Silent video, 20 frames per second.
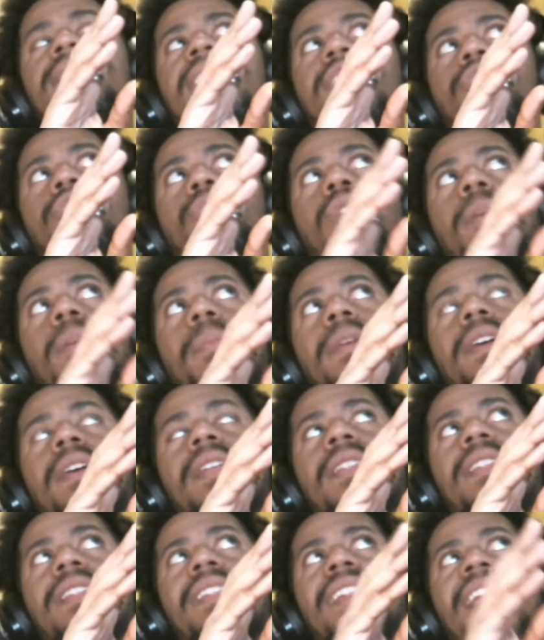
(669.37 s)
that showed up
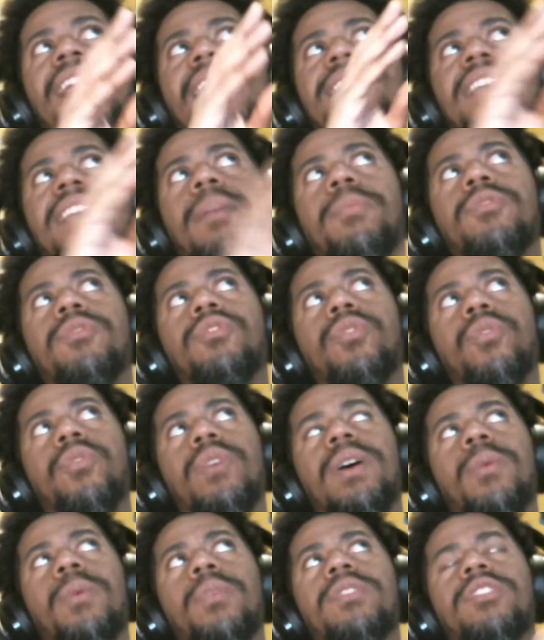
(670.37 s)
in last
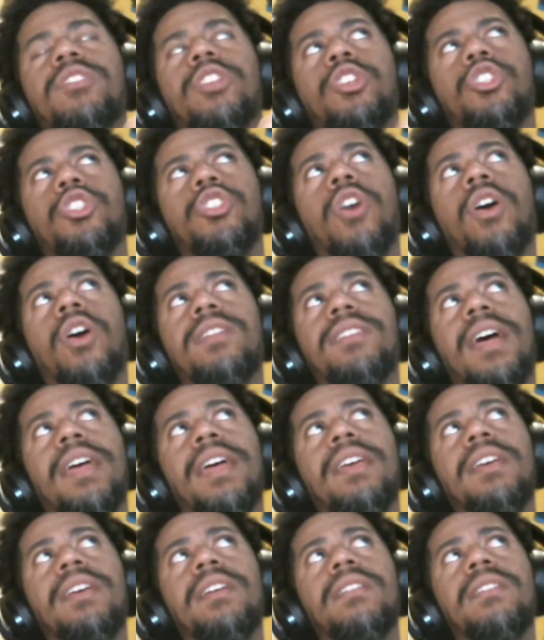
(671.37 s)
episode. It was the Jaw
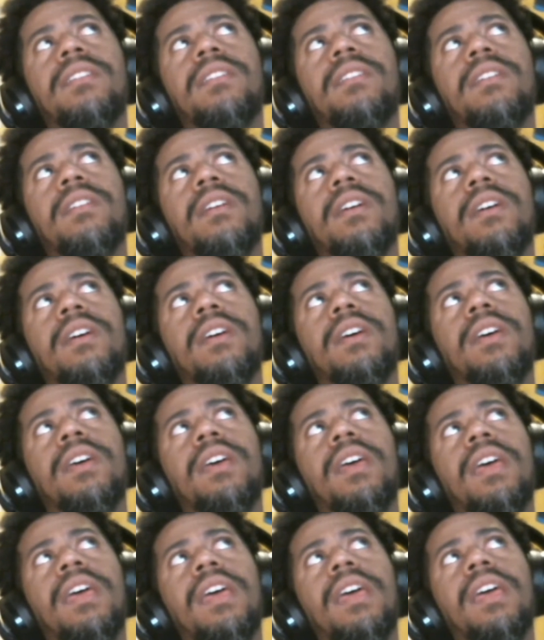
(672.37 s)
Titan.
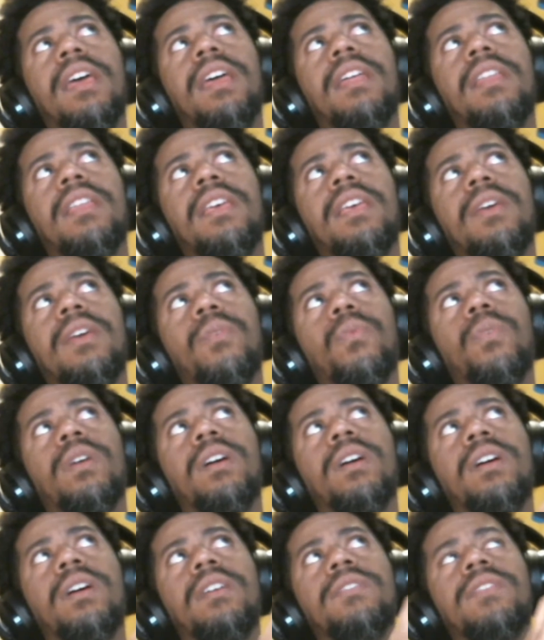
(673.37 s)
And it
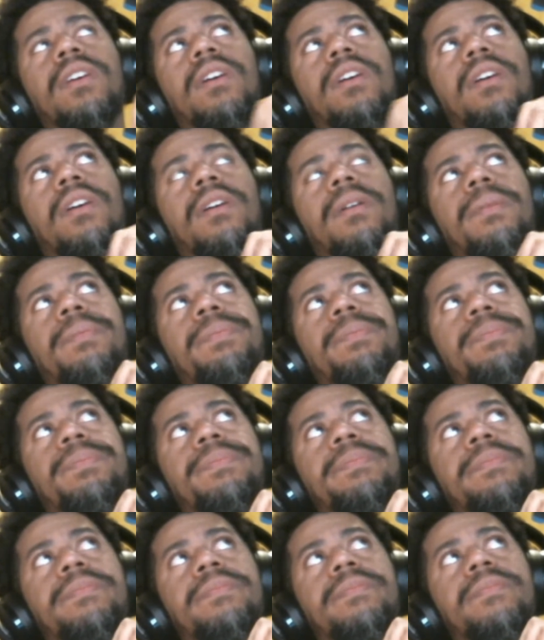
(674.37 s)
was
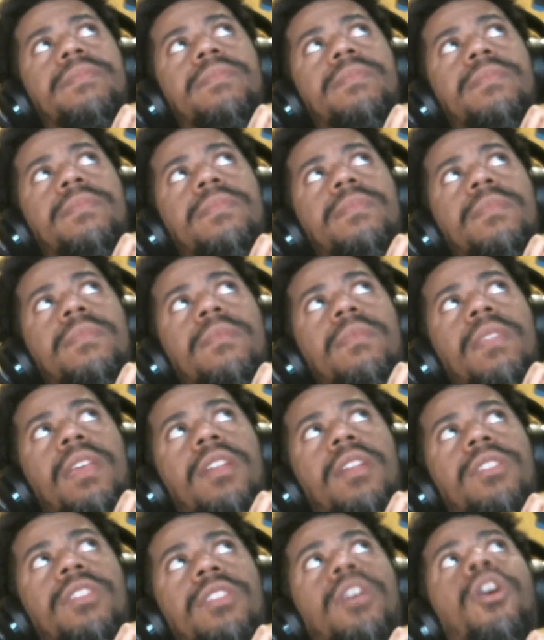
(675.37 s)

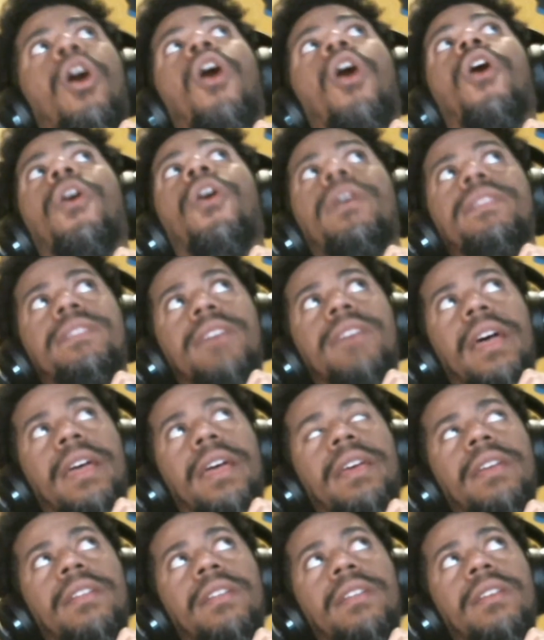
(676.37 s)
the Cart
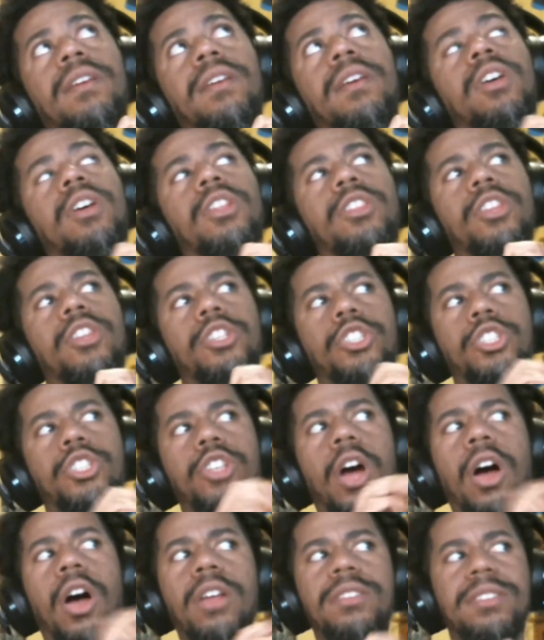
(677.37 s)
Titan, the
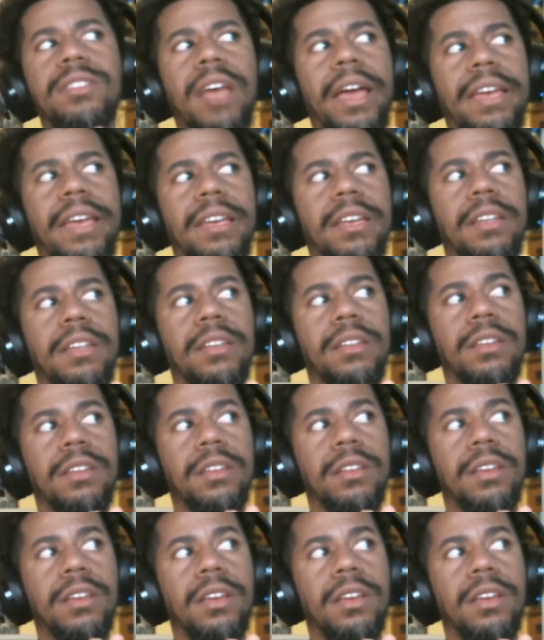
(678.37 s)
Jaw Titan.